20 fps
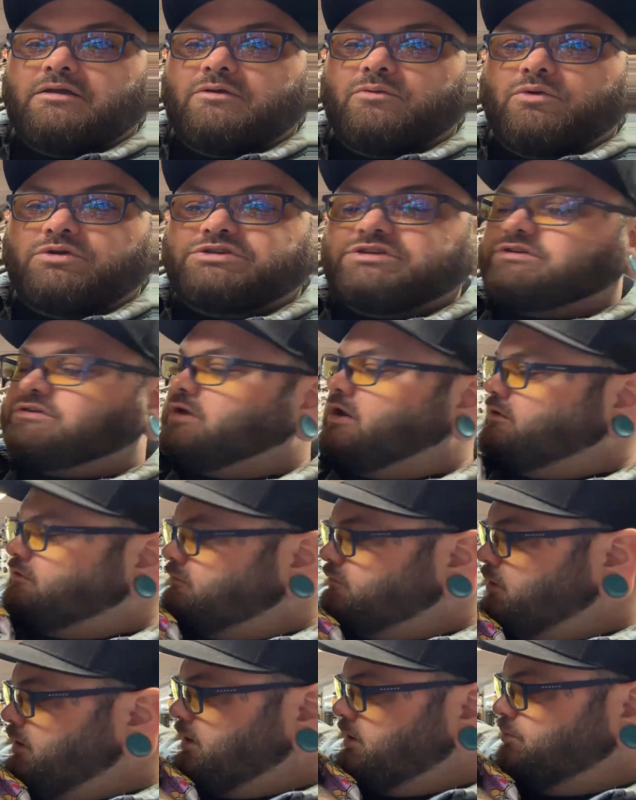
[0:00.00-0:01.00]
which is nice,
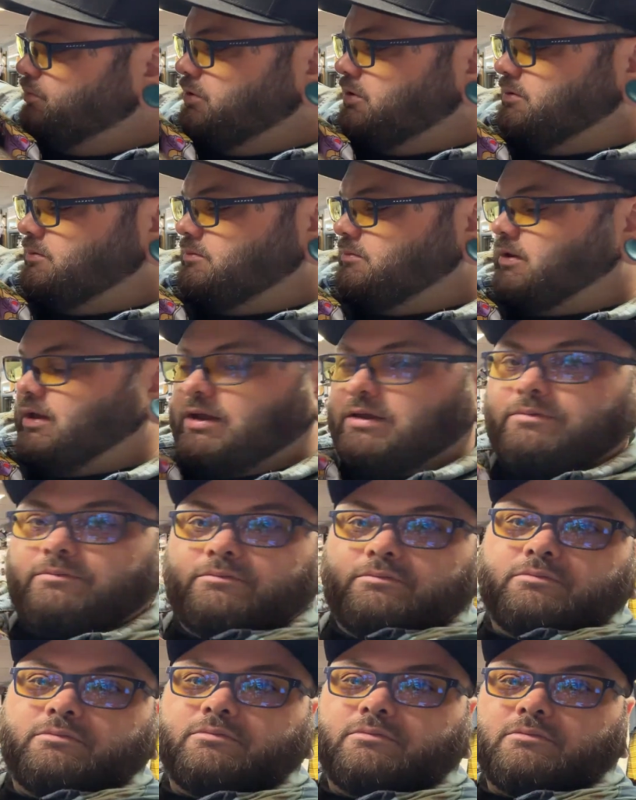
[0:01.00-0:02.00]
so I could put like
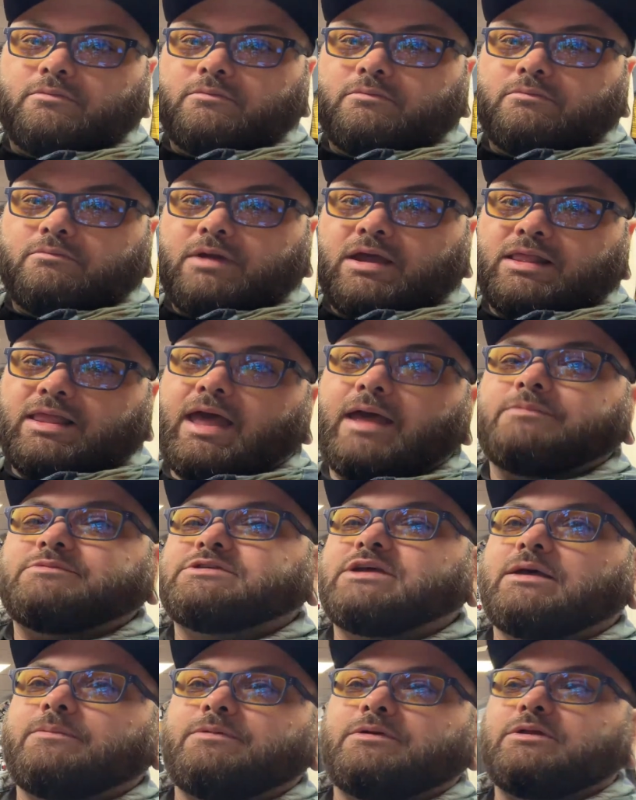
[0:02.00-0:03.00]
my
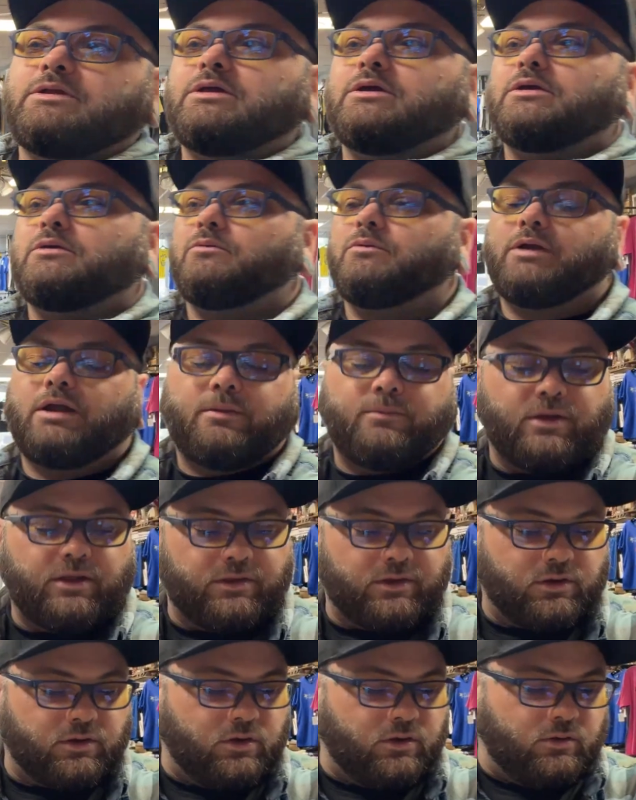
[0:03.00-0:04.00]
laptop in there when I'm on the
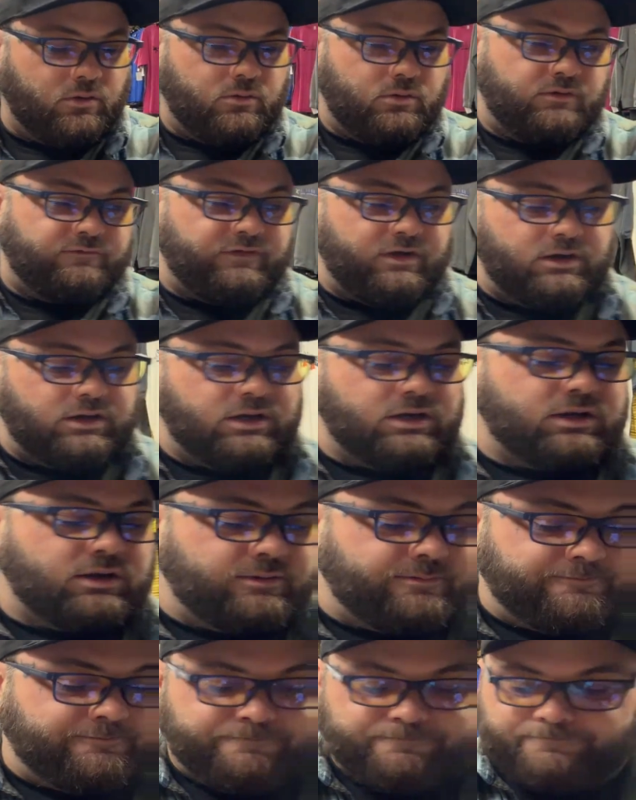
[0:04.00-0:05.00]
go if I need it.
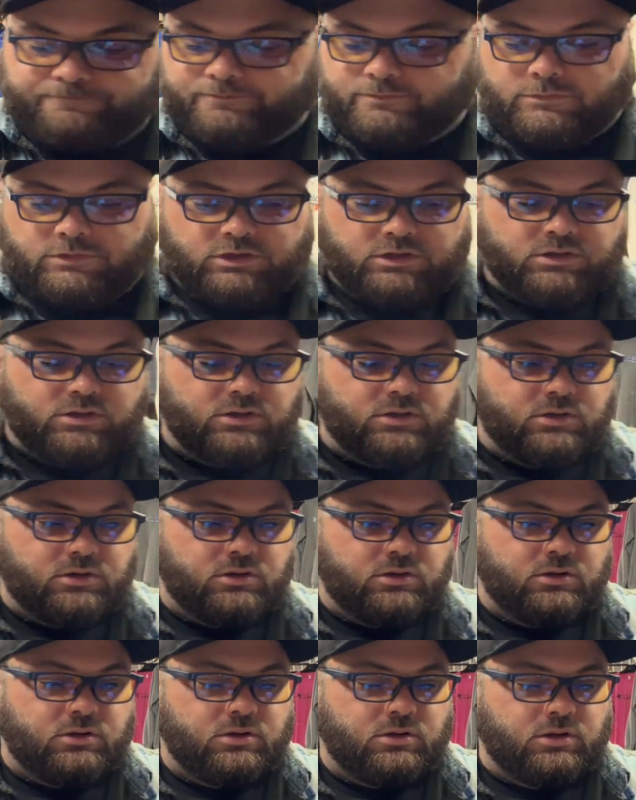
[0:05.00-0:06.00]

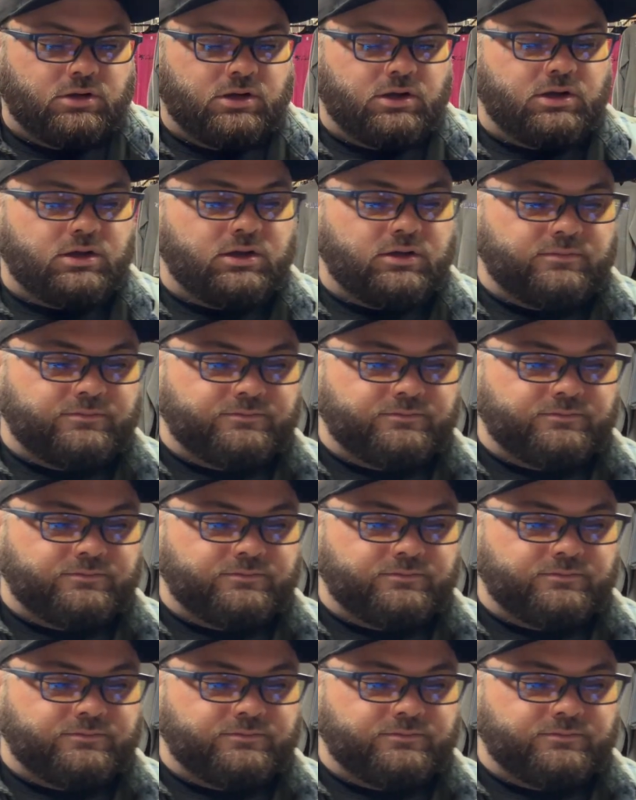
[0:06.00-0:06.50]
Yeah.